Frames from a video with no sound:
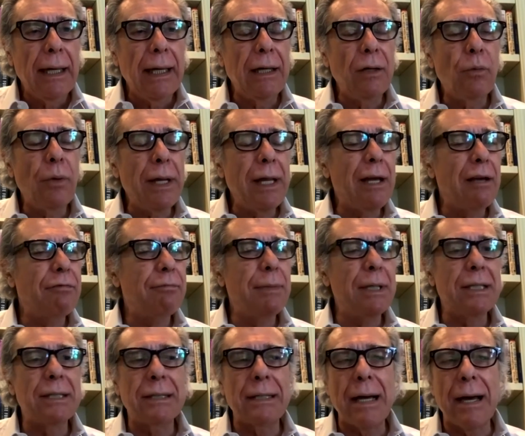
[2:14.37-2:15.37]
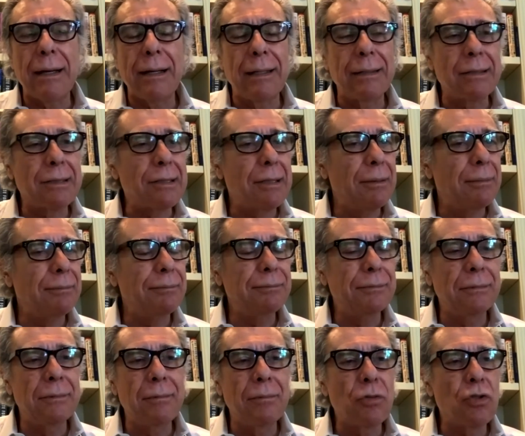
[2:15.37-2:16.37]
And we have missed out on
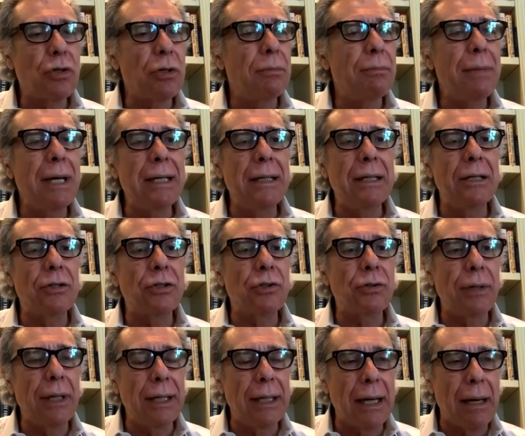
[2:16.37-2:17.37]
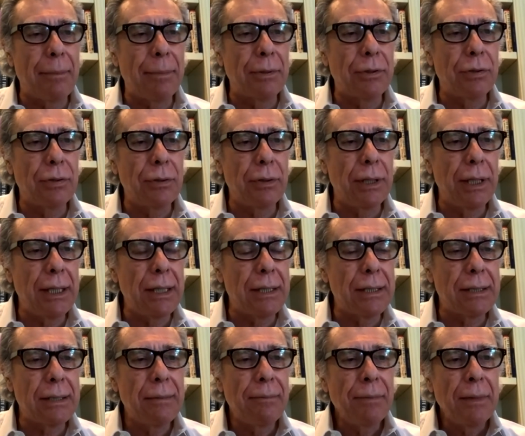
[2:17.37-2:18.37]
some tremendous trade
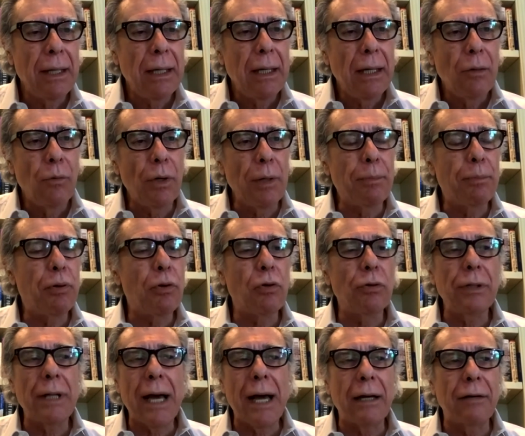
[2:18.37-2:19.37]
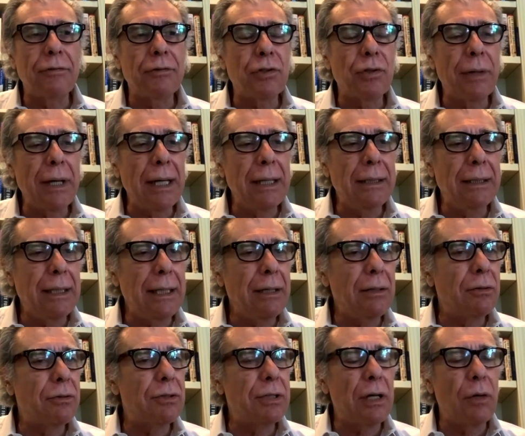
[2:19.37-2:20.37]
opportunities. We pulled out of trade
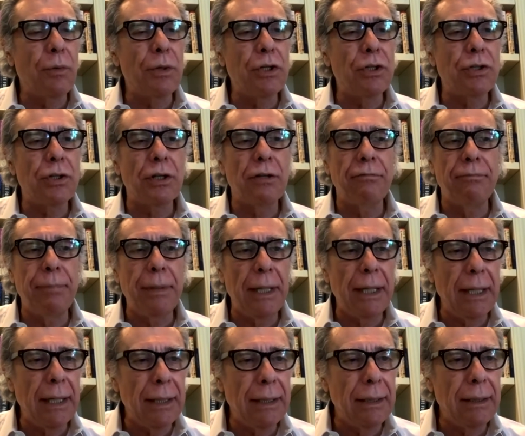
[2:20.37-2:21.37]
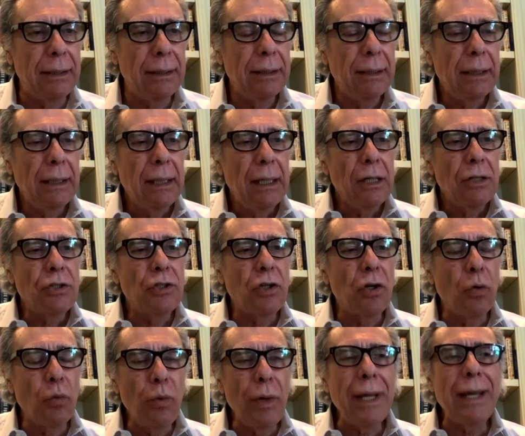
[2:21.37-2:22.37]
deals that we should have been in.
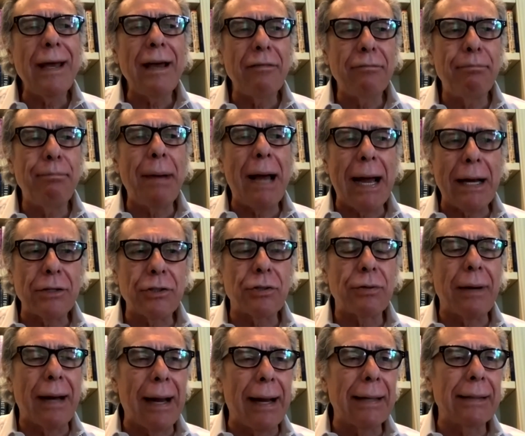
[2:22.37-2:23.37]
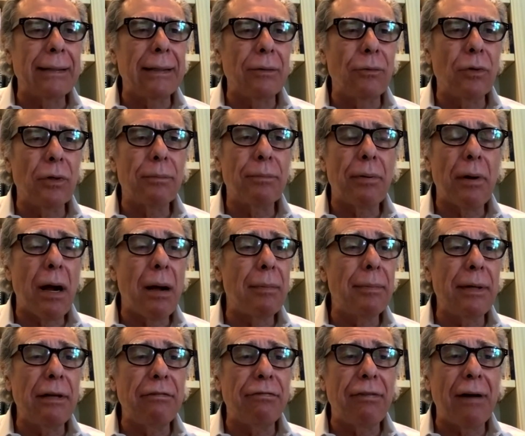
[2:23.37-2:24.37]
So we have backtracked, and we're
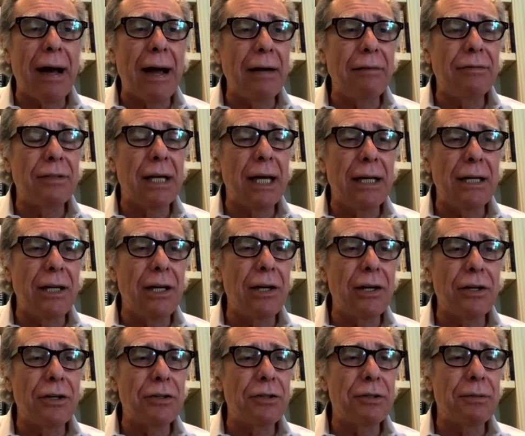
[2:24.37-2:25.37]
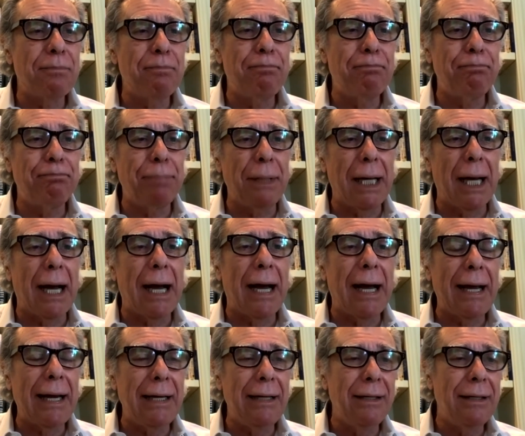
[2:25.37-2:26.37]
probably 5-10 years
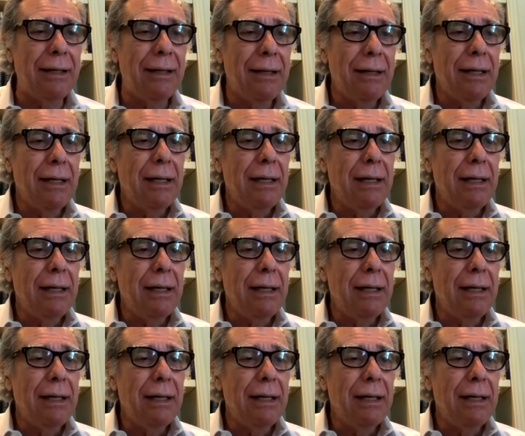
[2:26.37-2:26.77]
behind